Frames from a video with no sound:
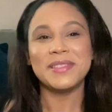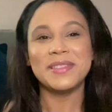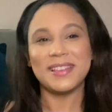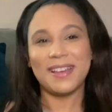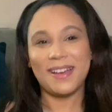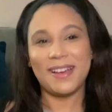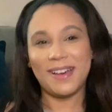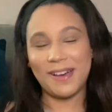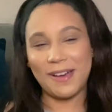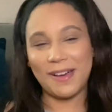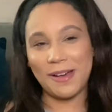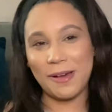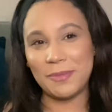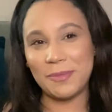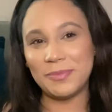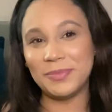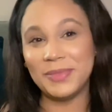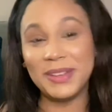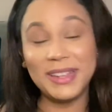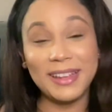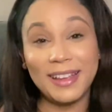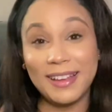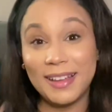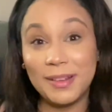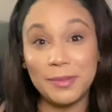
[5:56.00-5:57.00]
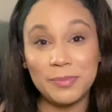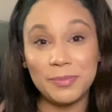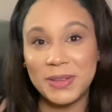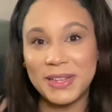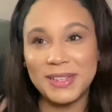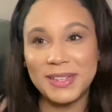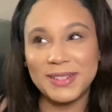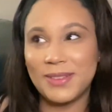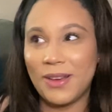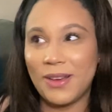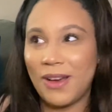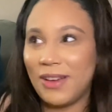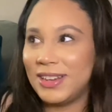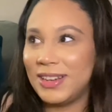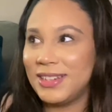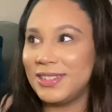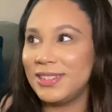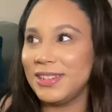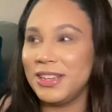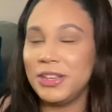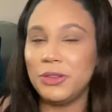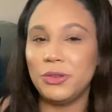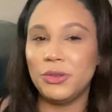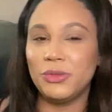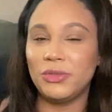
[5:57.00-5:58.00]
Yeah, because
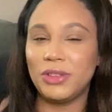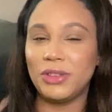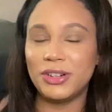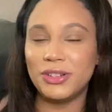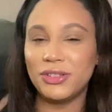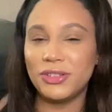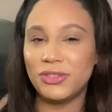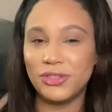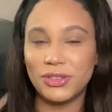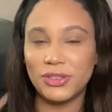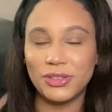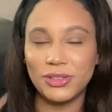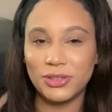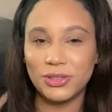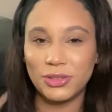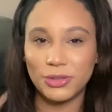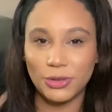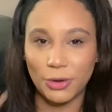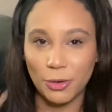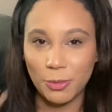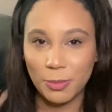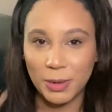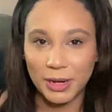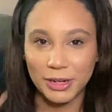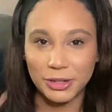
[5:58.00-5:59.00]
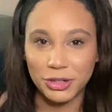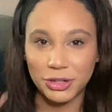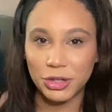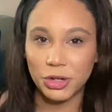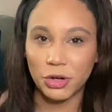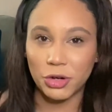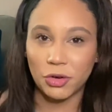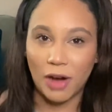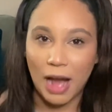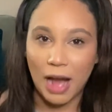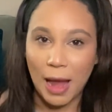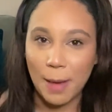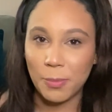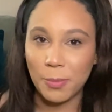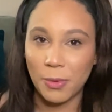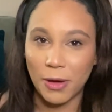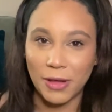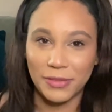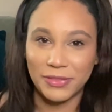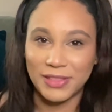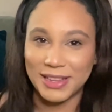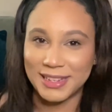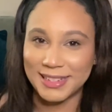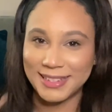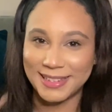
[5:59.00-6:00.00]
honestly, there's just so much crap
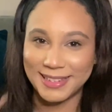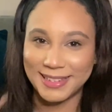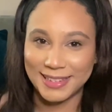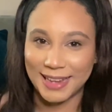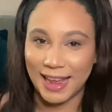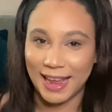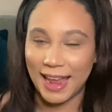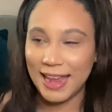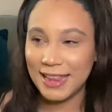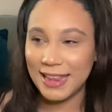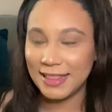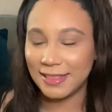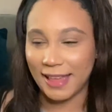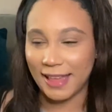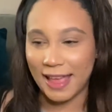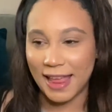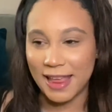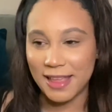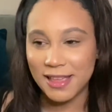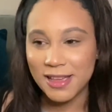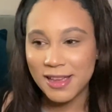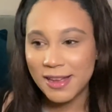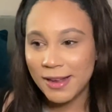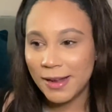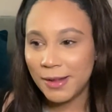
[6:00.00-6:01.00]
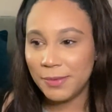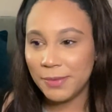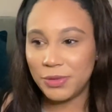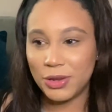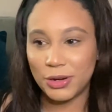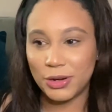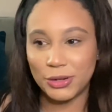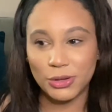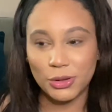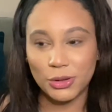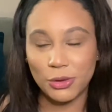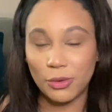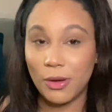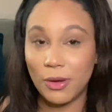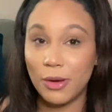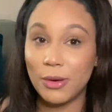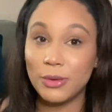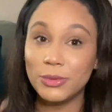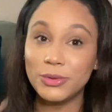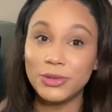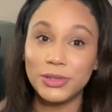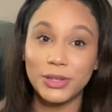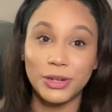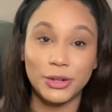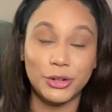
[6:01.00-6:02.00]
on this site. Like there's
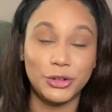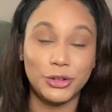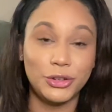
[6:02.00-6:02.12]
clothes, there's